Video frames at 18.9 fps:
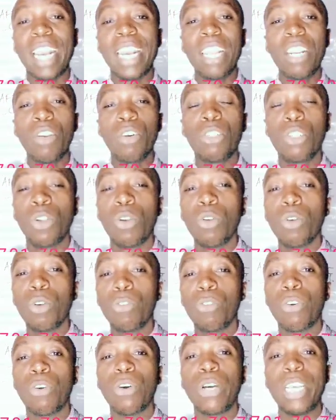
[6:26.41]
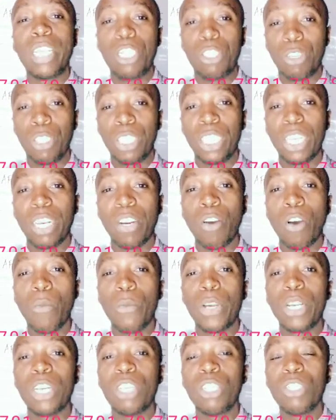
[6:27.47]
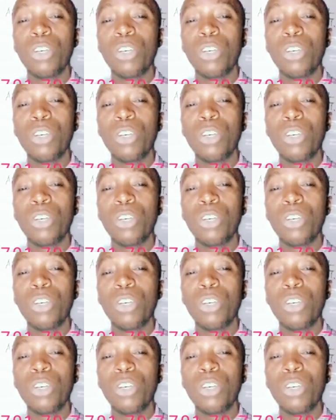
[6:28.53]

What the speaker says: and then also look for estrogen hormone.